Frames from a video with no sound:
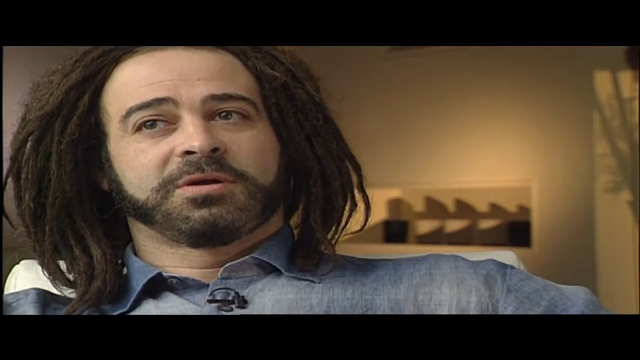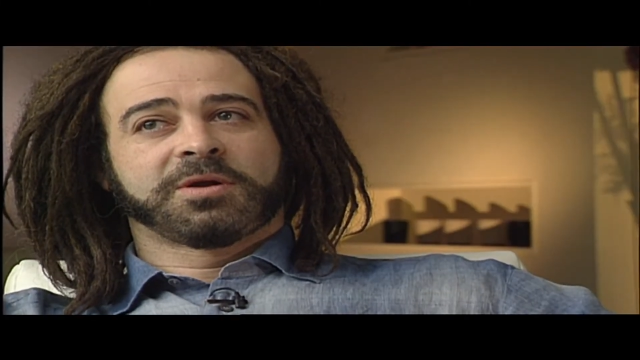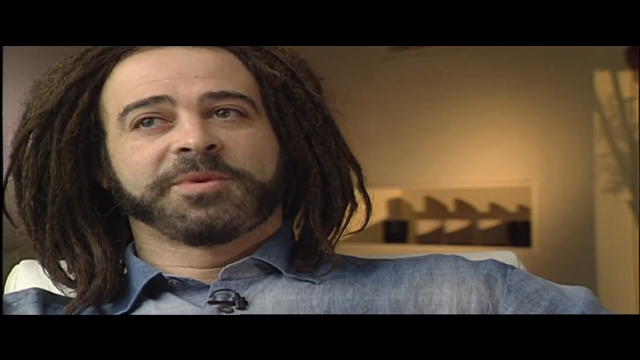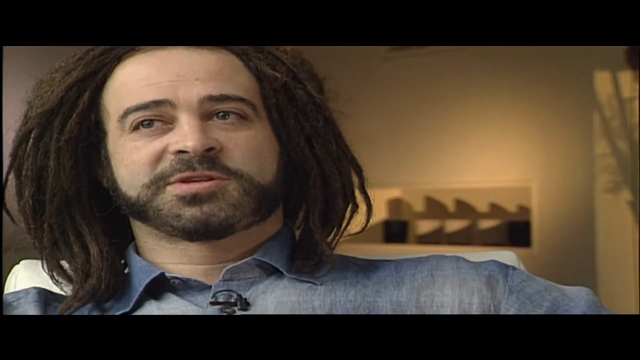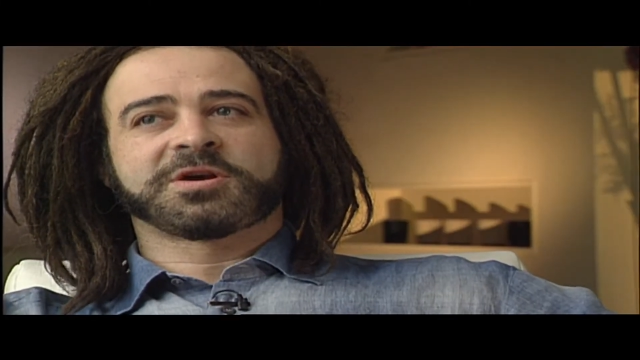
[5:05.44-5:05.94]

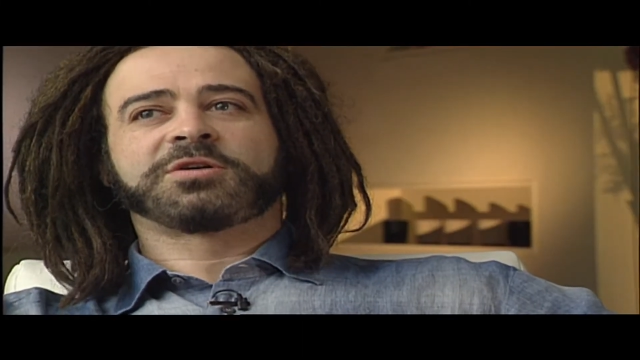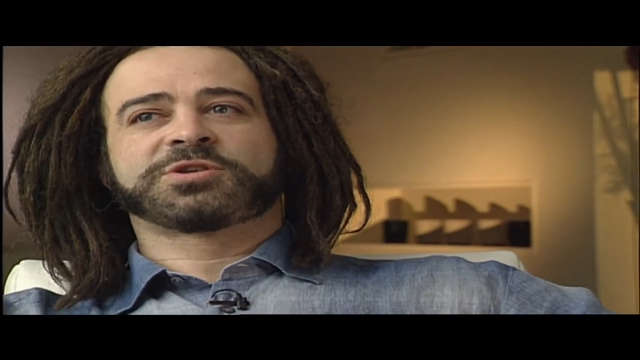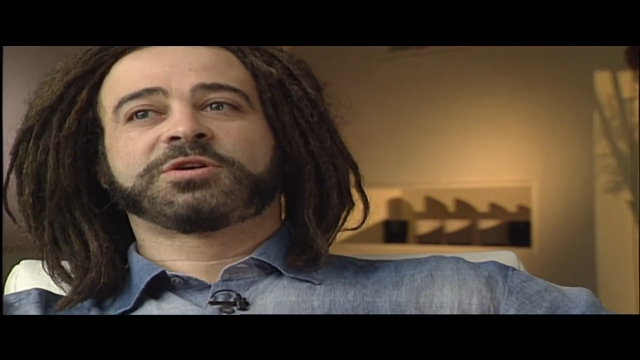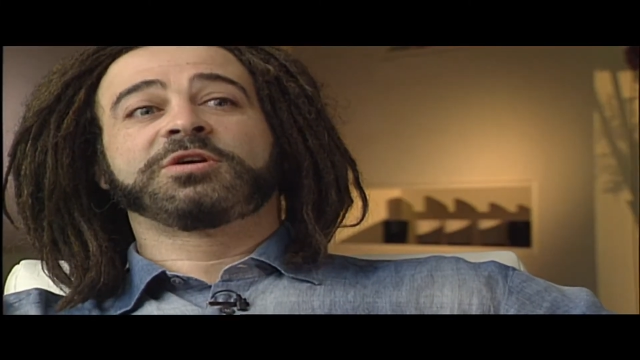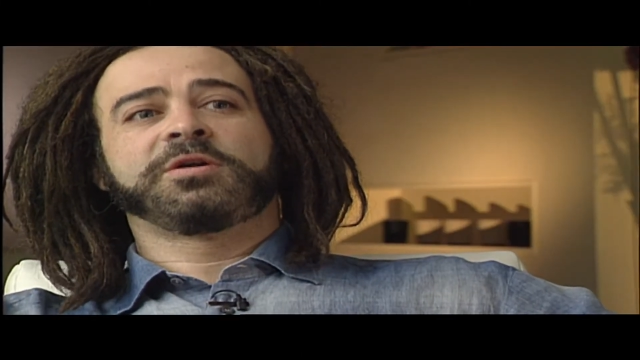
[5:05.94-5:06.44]
I mean, the songs
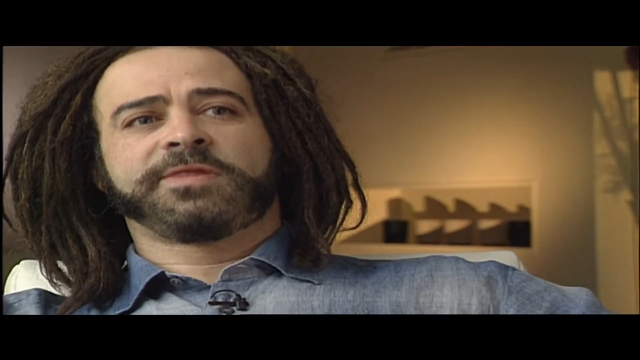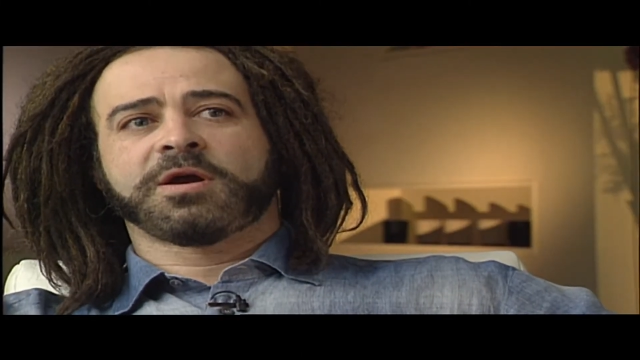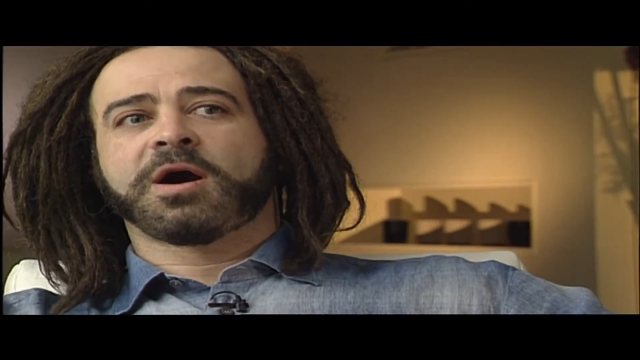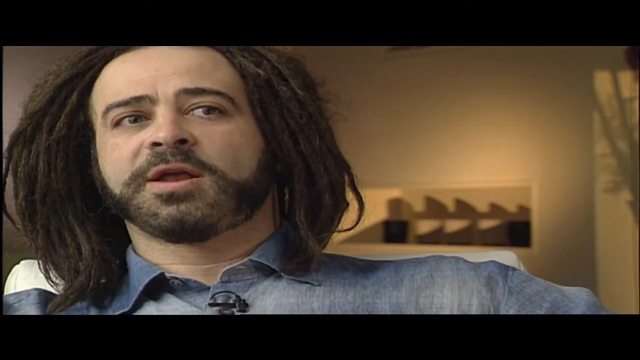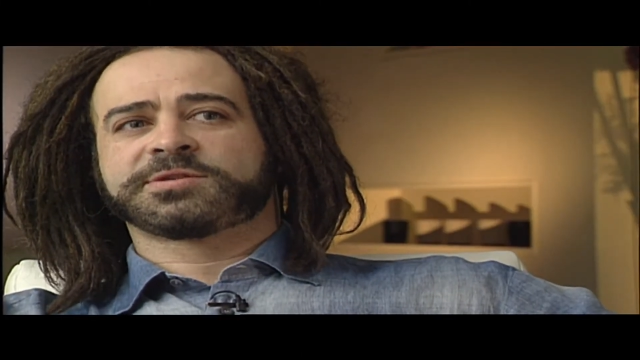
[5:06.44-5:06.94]
are good and they're
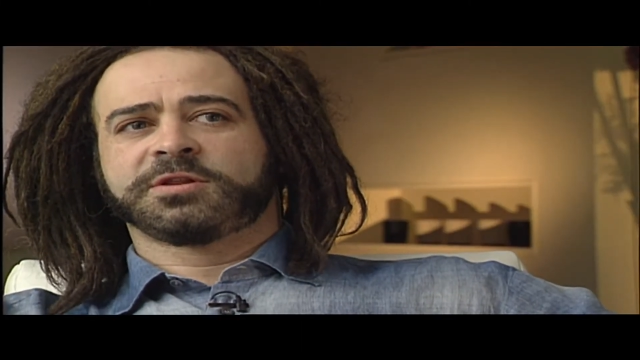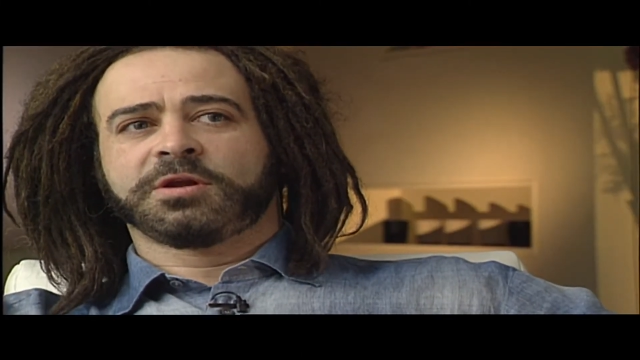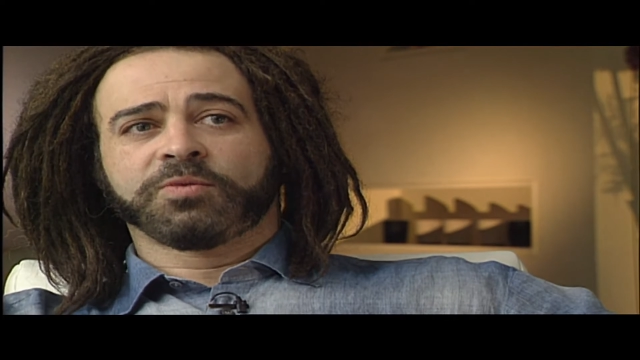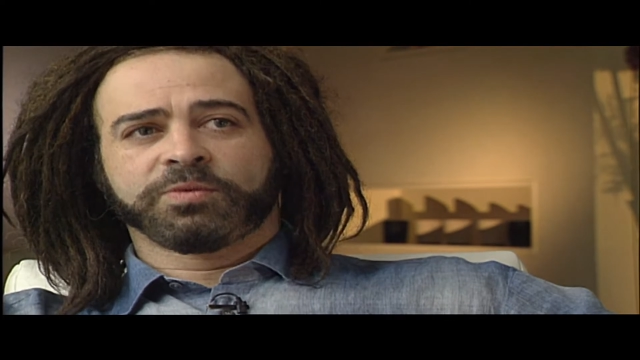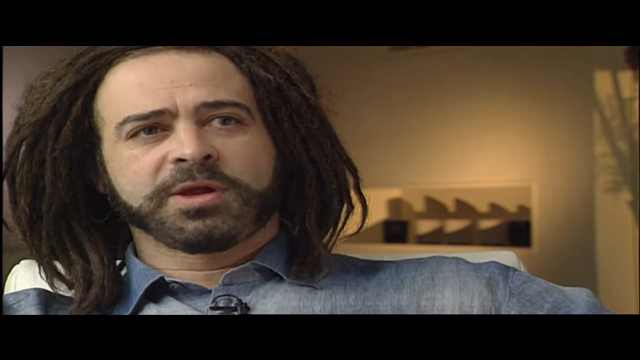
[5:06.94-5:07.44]
honest and
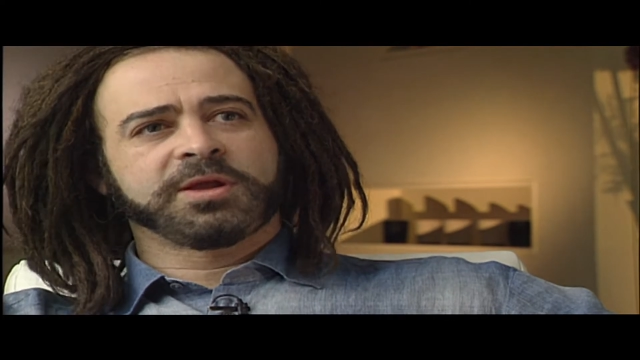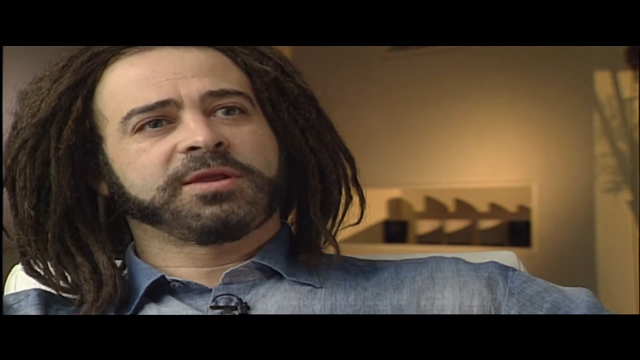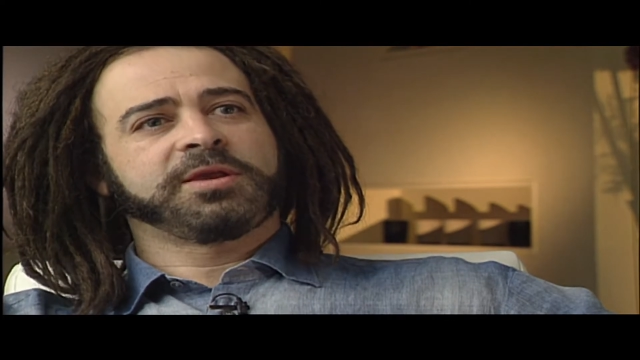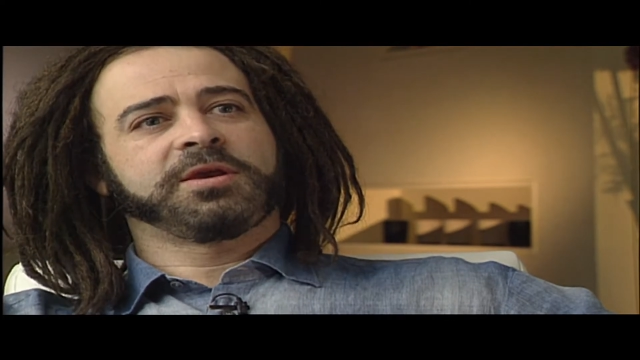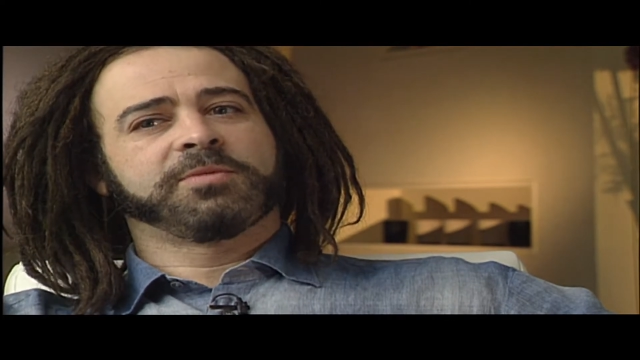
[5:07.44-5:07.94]
they're
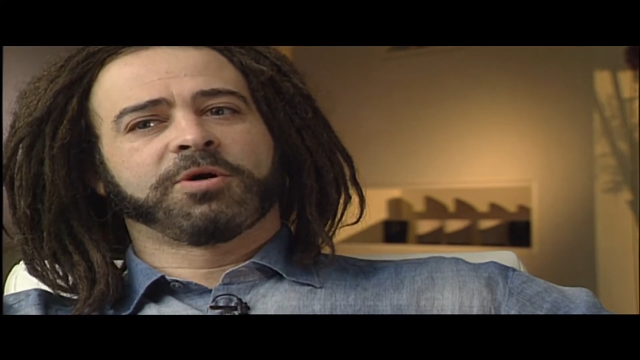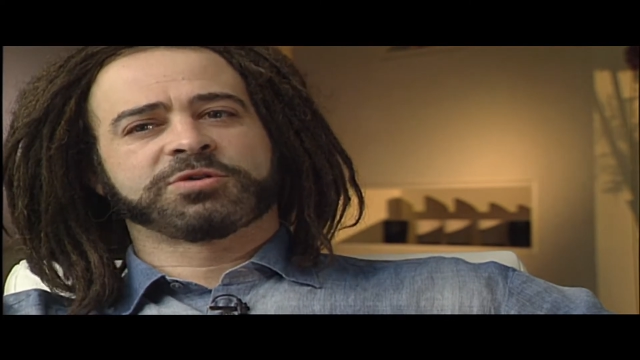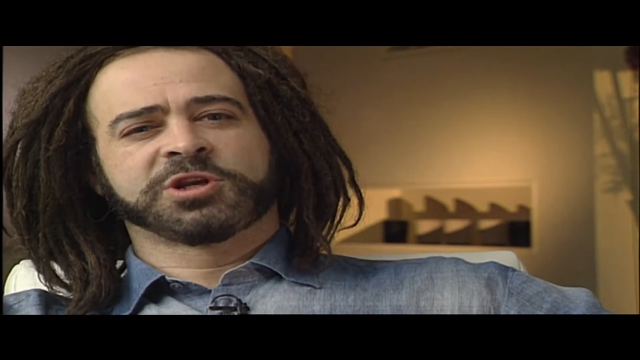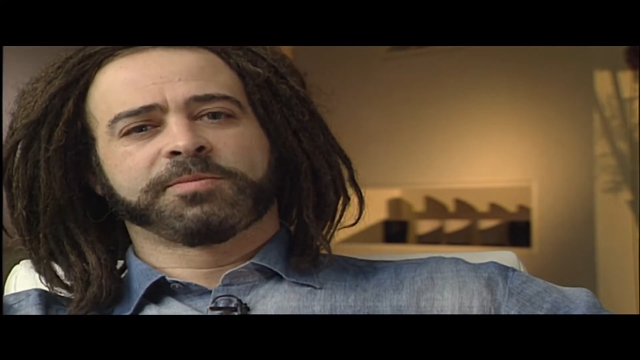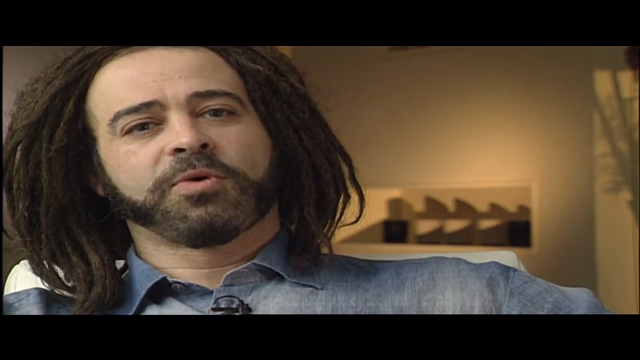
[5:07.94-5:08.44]
really emotional,